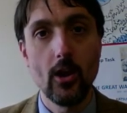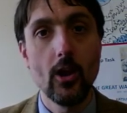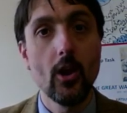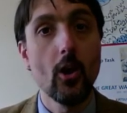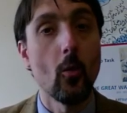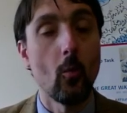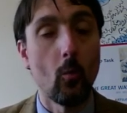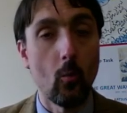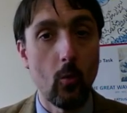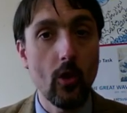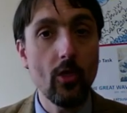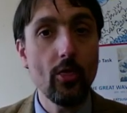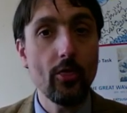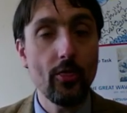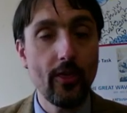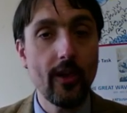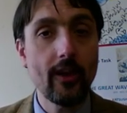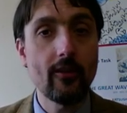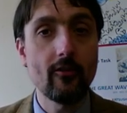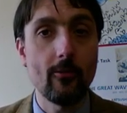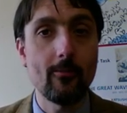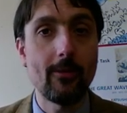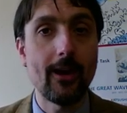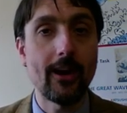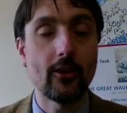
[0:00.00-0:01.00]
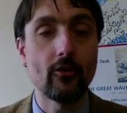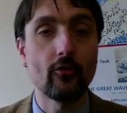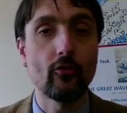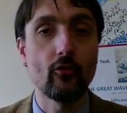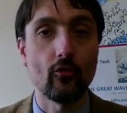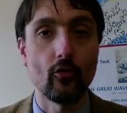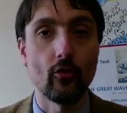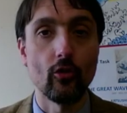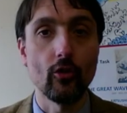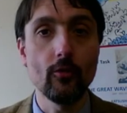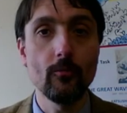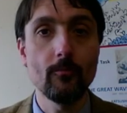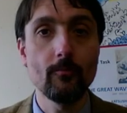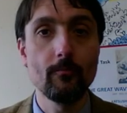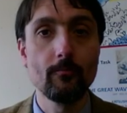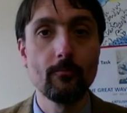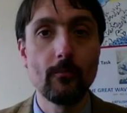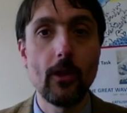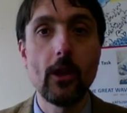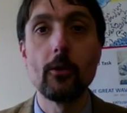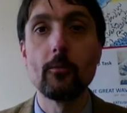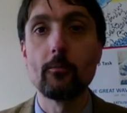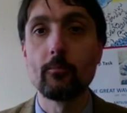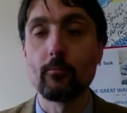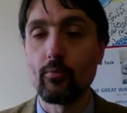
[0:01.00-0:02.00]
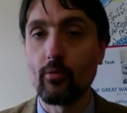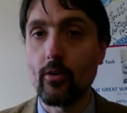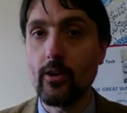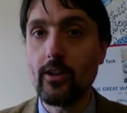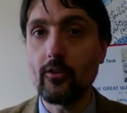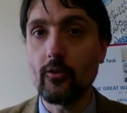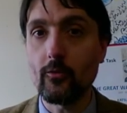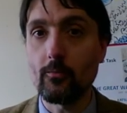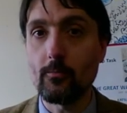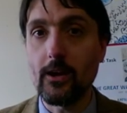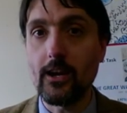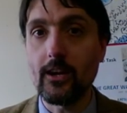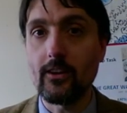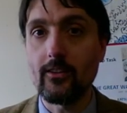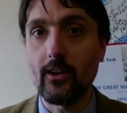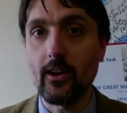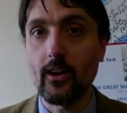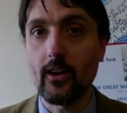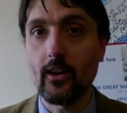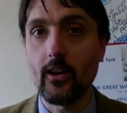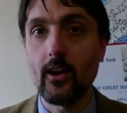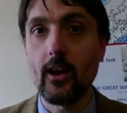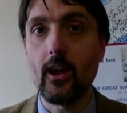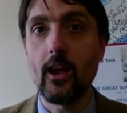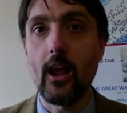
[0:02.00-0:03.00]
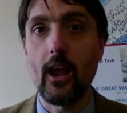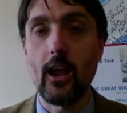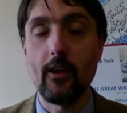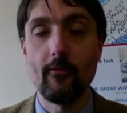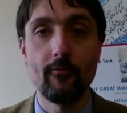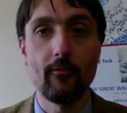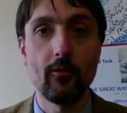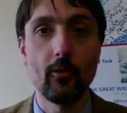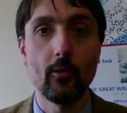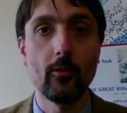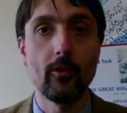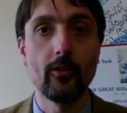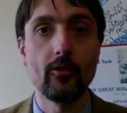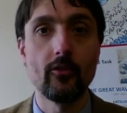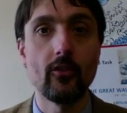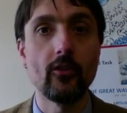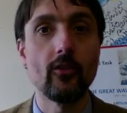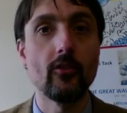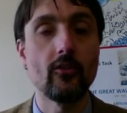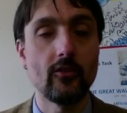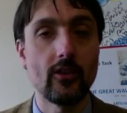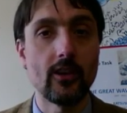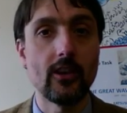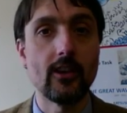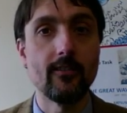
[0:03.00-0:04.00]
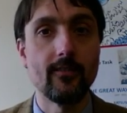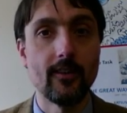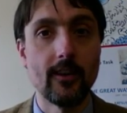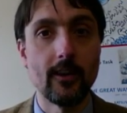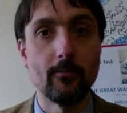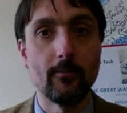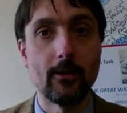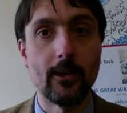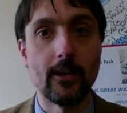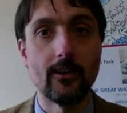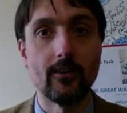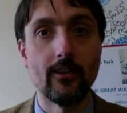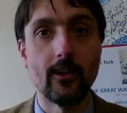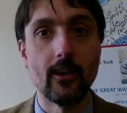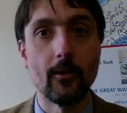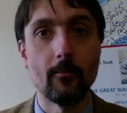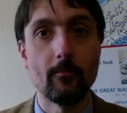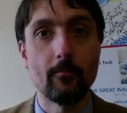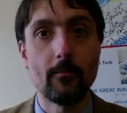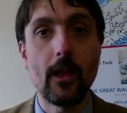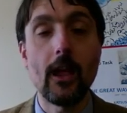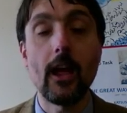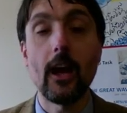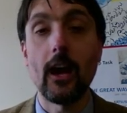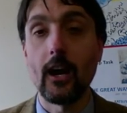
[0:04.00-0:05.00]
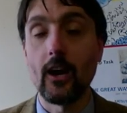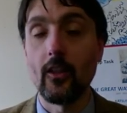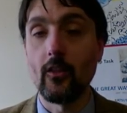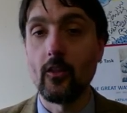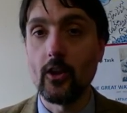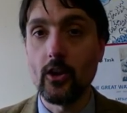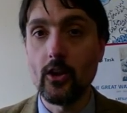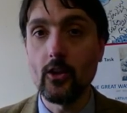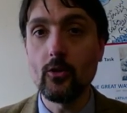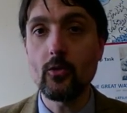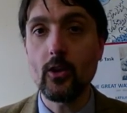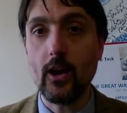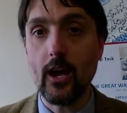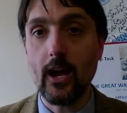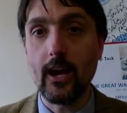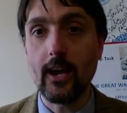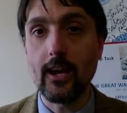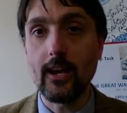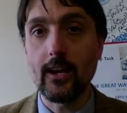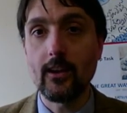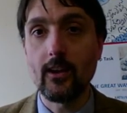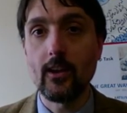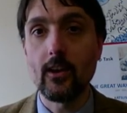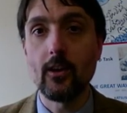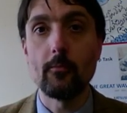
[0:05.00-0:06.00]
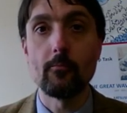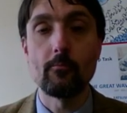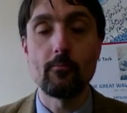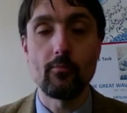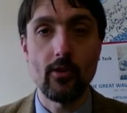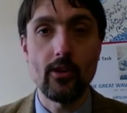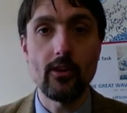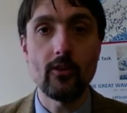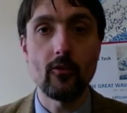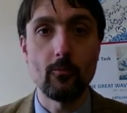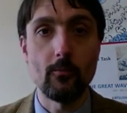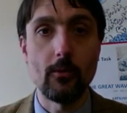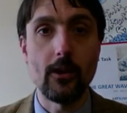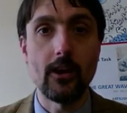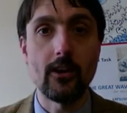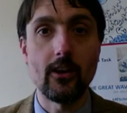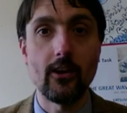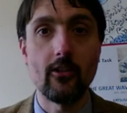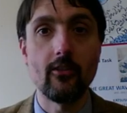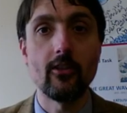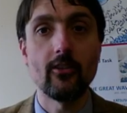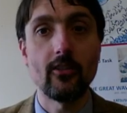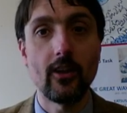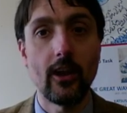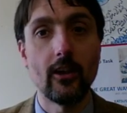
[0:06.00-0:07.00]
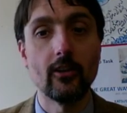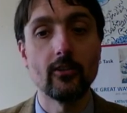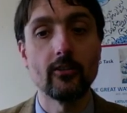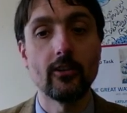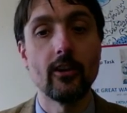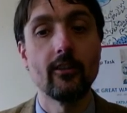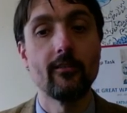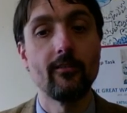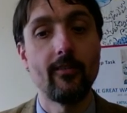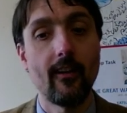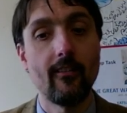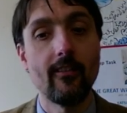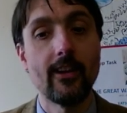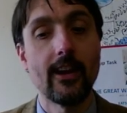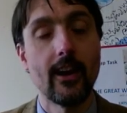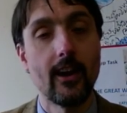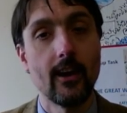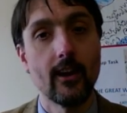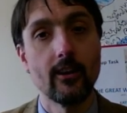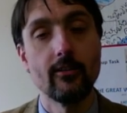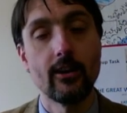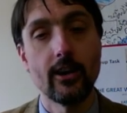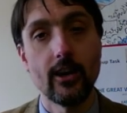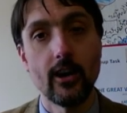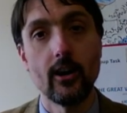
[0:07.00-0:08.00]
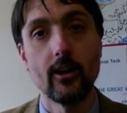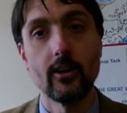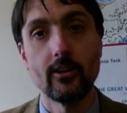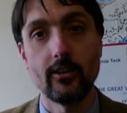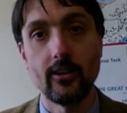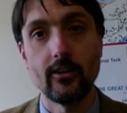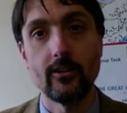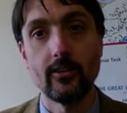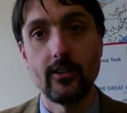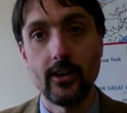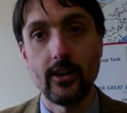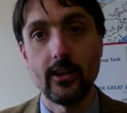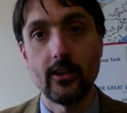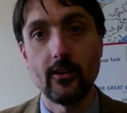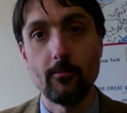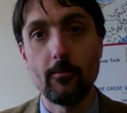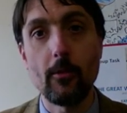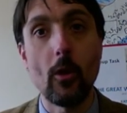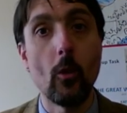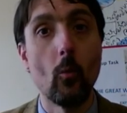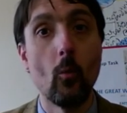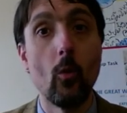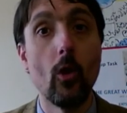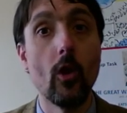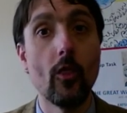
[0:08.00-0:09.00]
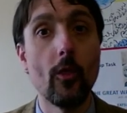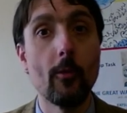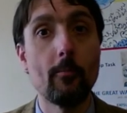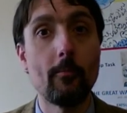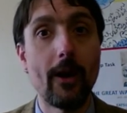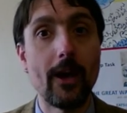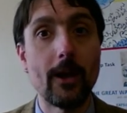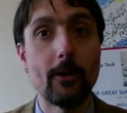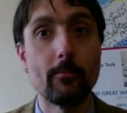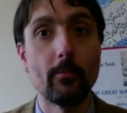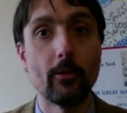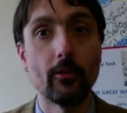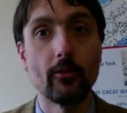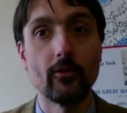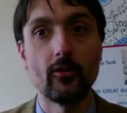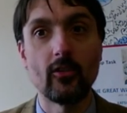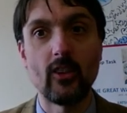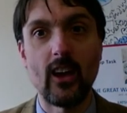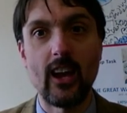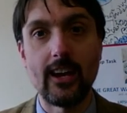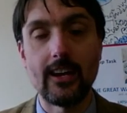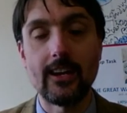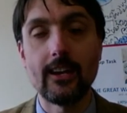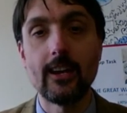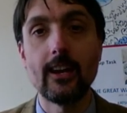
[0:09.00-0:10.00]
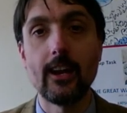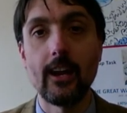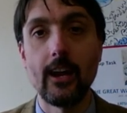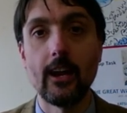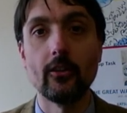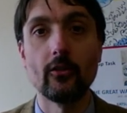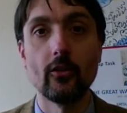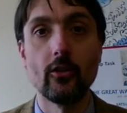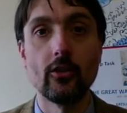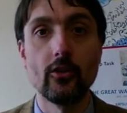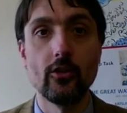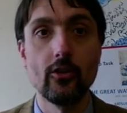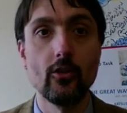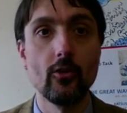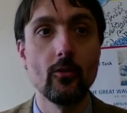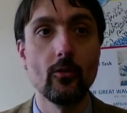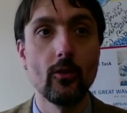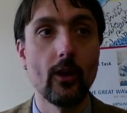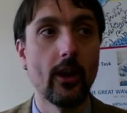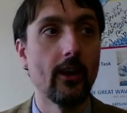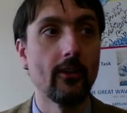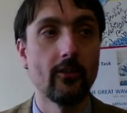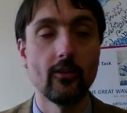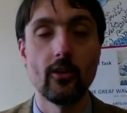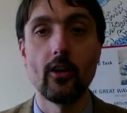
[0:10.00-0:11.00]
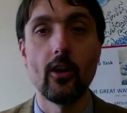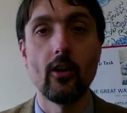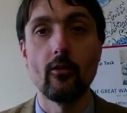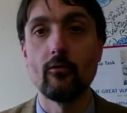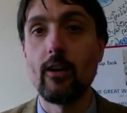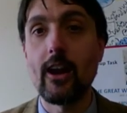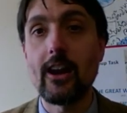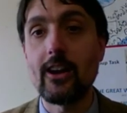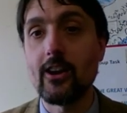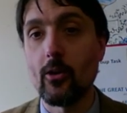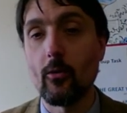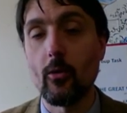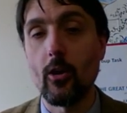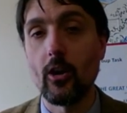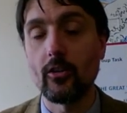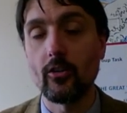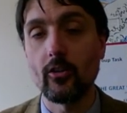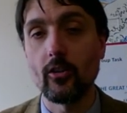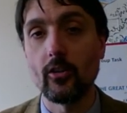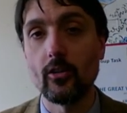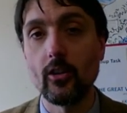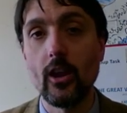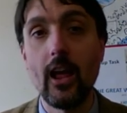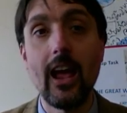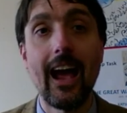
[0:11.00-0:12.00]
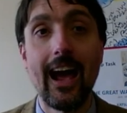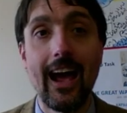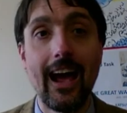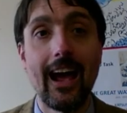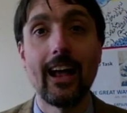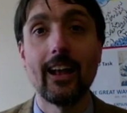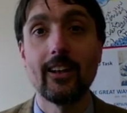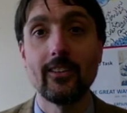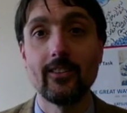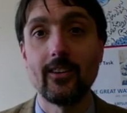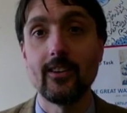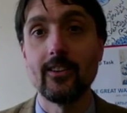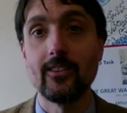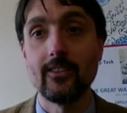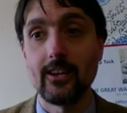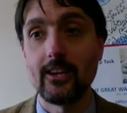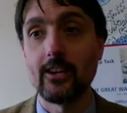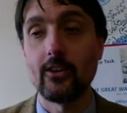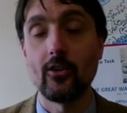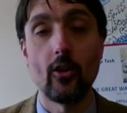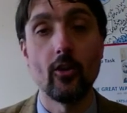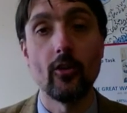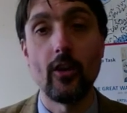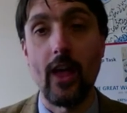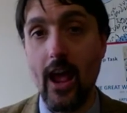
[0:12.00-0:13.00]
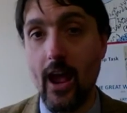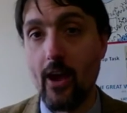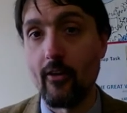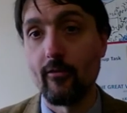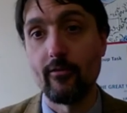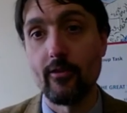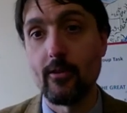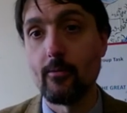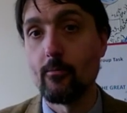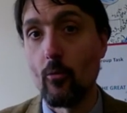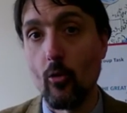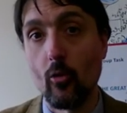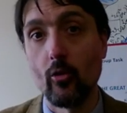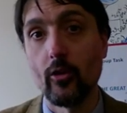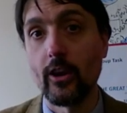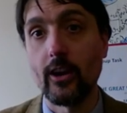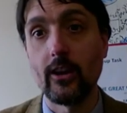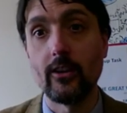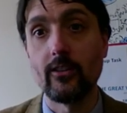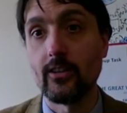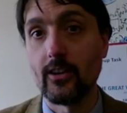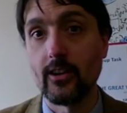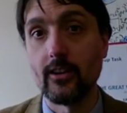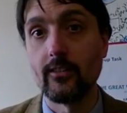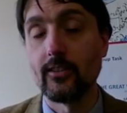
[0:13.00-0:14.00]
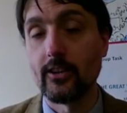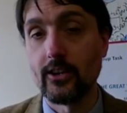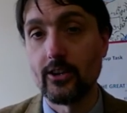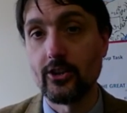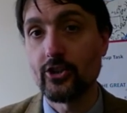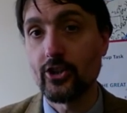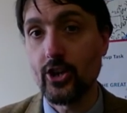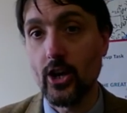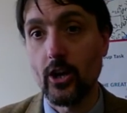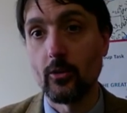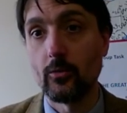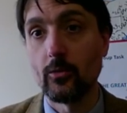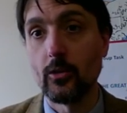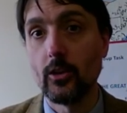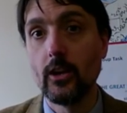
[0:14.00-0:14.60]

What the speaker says: One thing remains true: print media influences TV media, and in the UK, print media is held in a very high regard indeed. What the papers say is a radio article and indeed on every morning TV show.